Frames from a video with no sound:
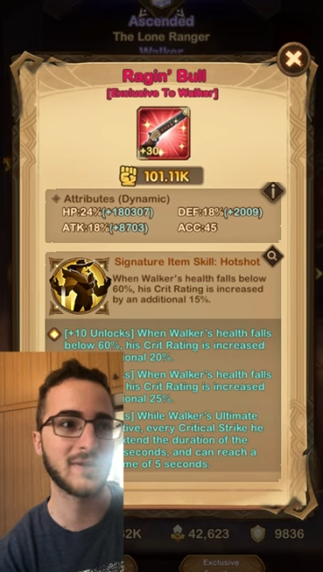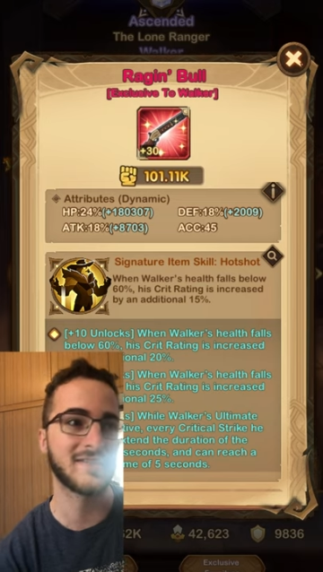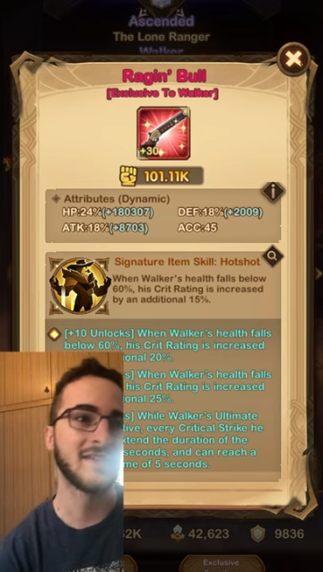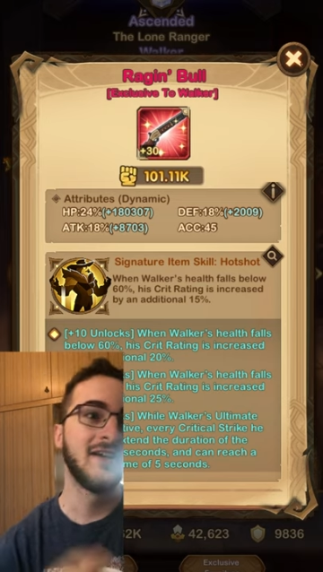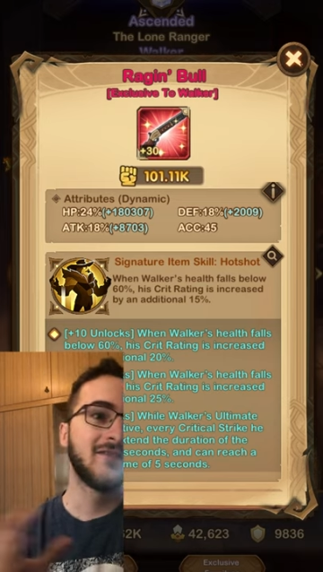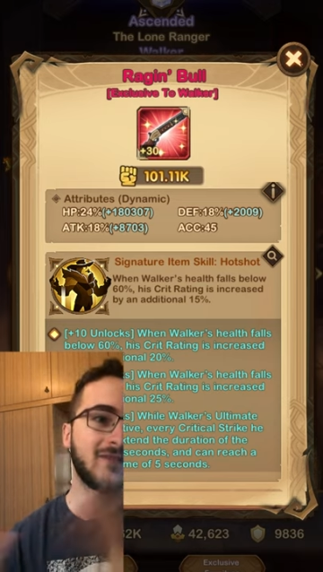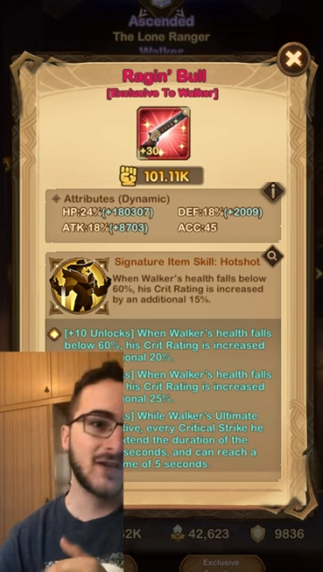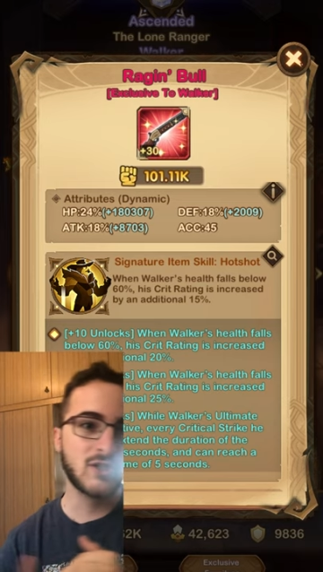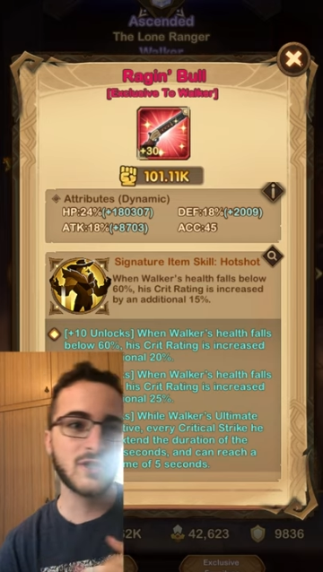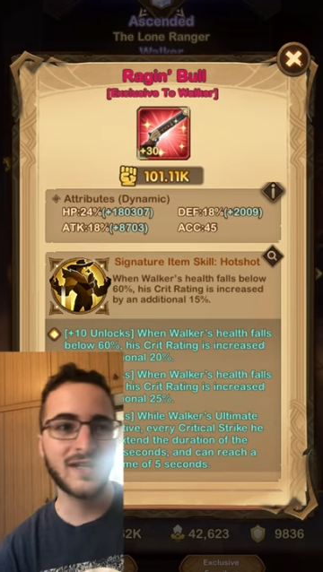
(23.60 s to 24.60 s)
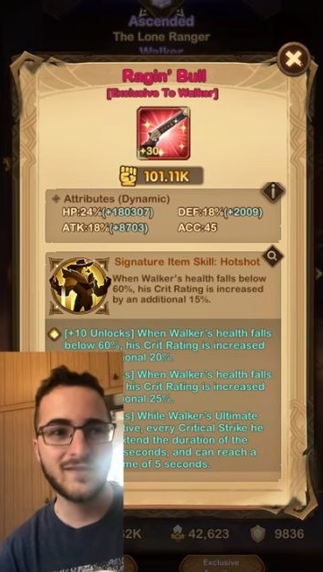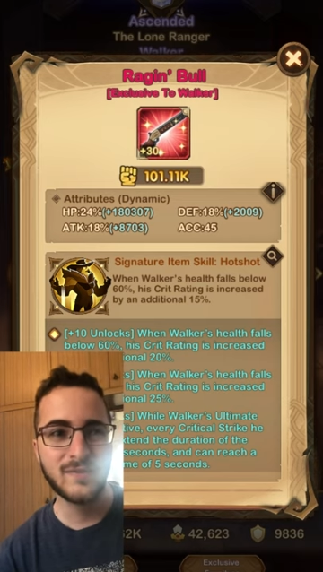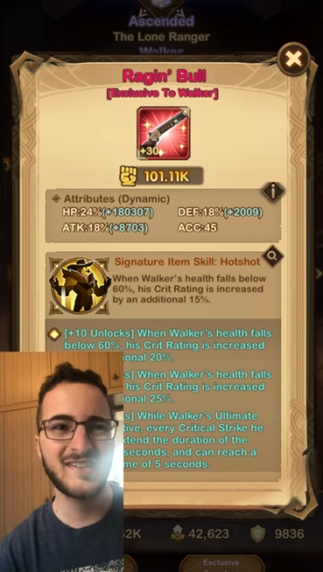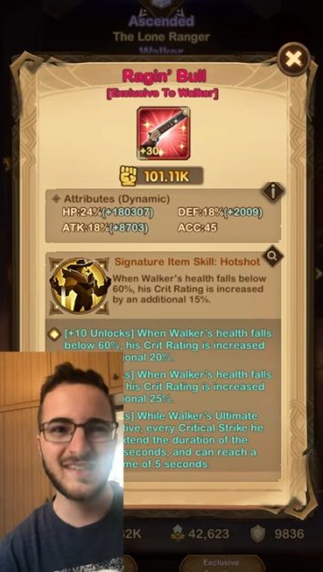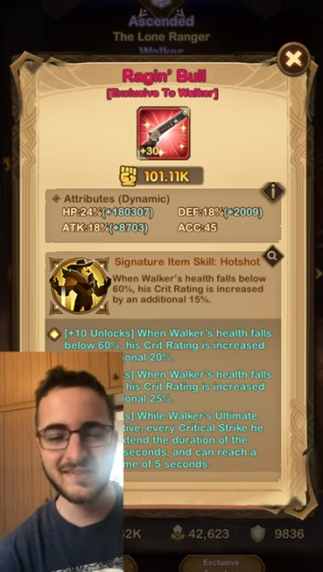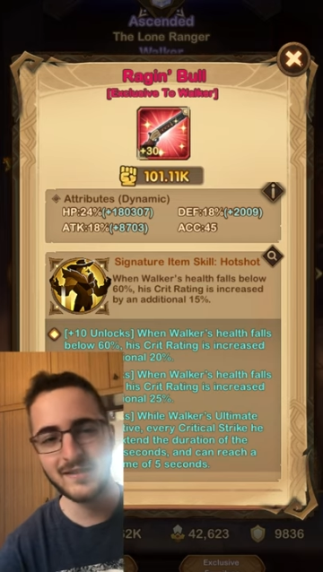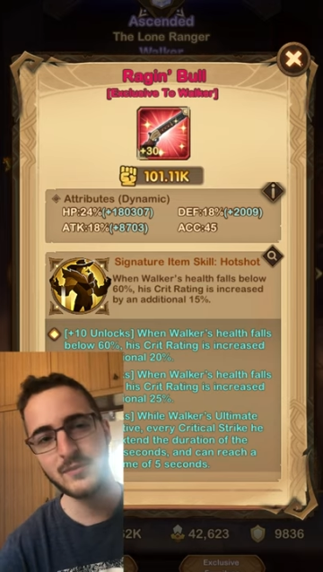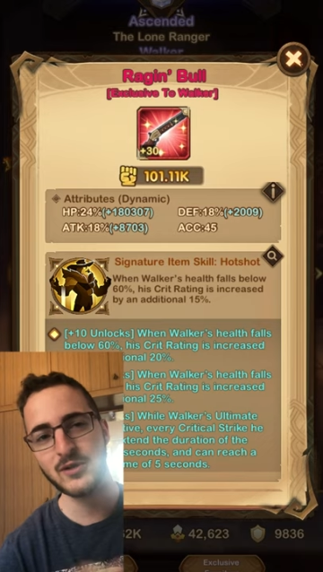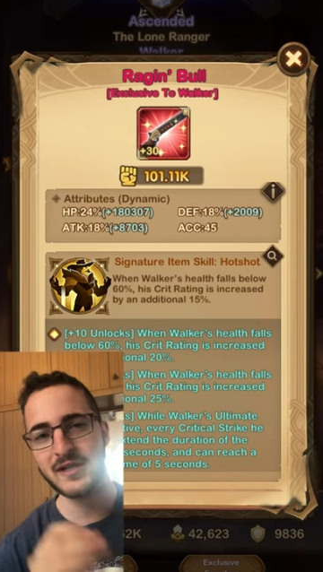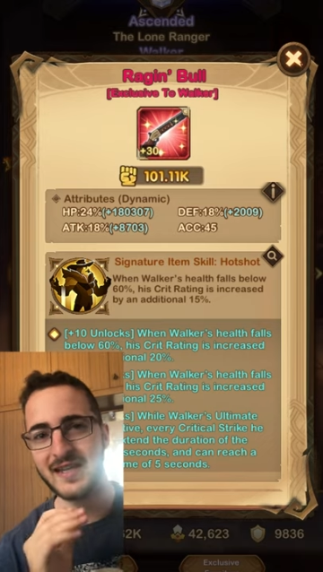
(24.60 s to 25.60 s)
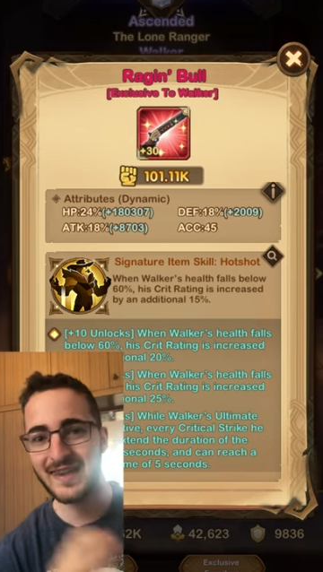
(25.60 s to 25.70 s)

crits. Furniture gives him CC immunity,